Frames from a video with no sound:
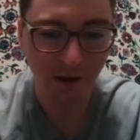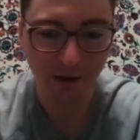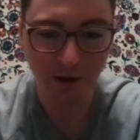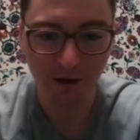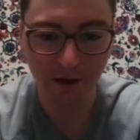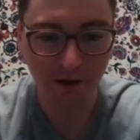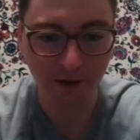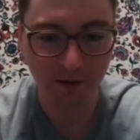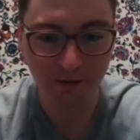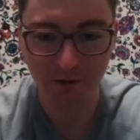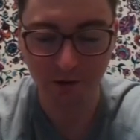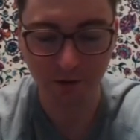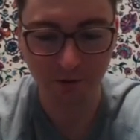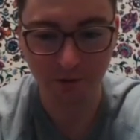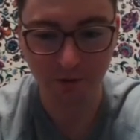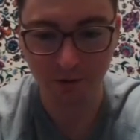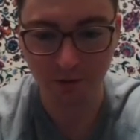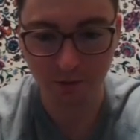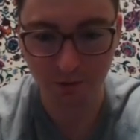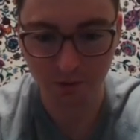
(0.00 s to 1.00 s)
I drive an
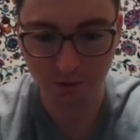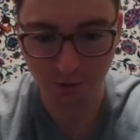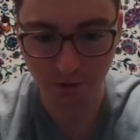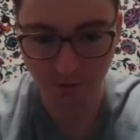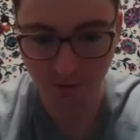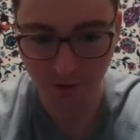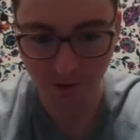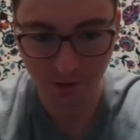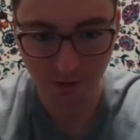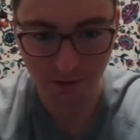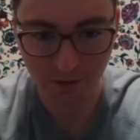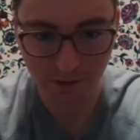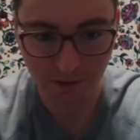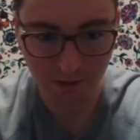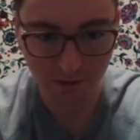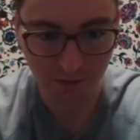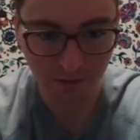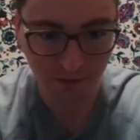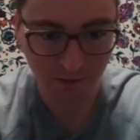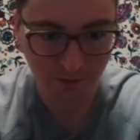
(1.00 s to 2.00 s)
all-wheel drive car, and I
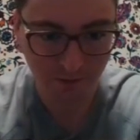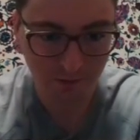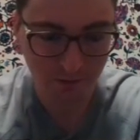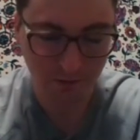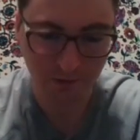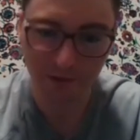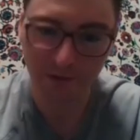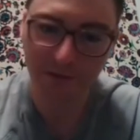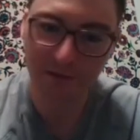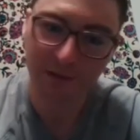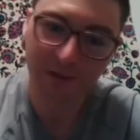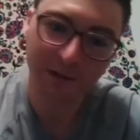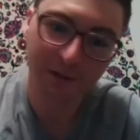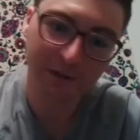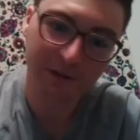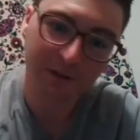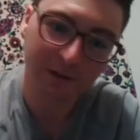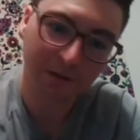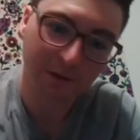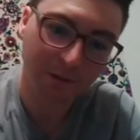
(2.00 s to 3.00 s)
don't always realize that.
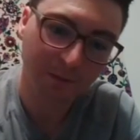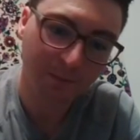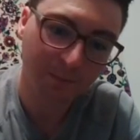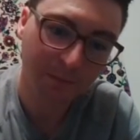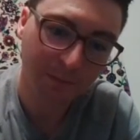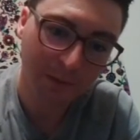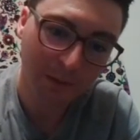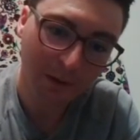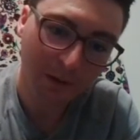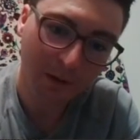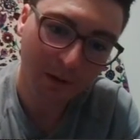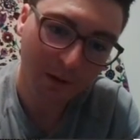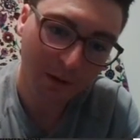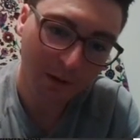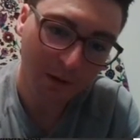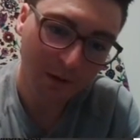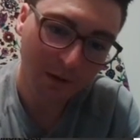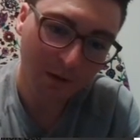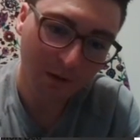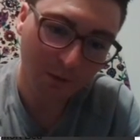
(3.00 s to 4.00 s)
So,
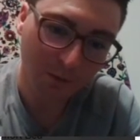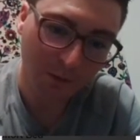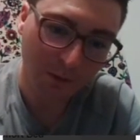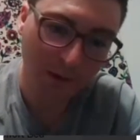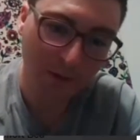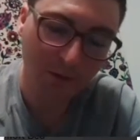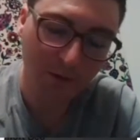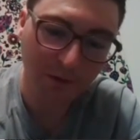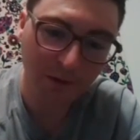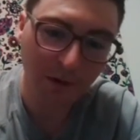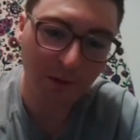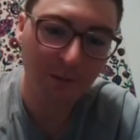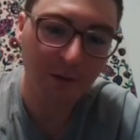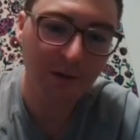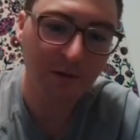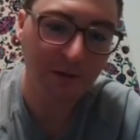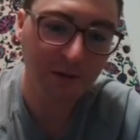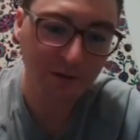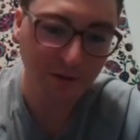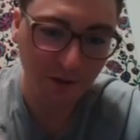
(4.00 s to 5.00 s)
wow, I
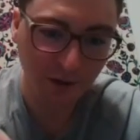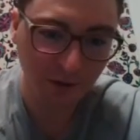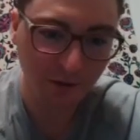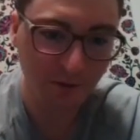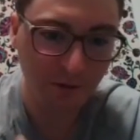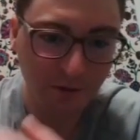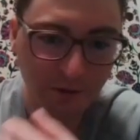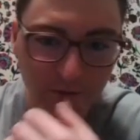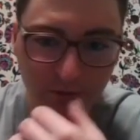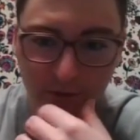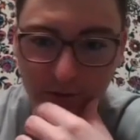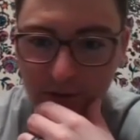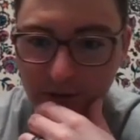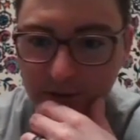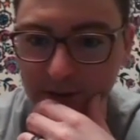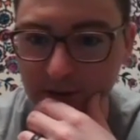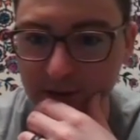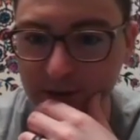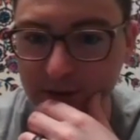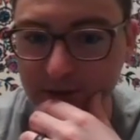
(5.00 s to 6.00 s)
mean, this car looks really
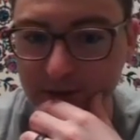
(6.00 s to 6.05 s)
clean.